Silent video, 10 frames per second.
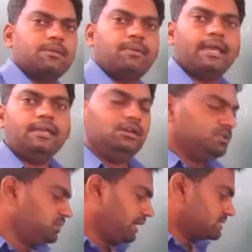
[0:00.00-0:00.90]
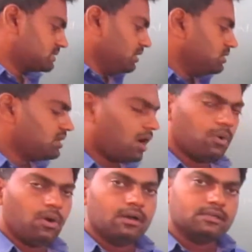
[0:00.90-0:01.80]
by 2s.
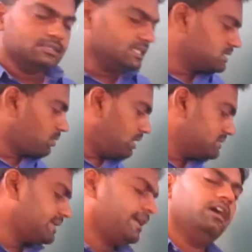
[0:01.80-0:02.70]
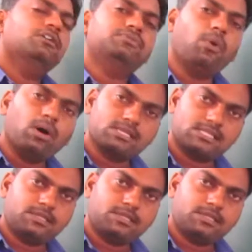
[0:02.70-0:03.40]
Now this is called as the force.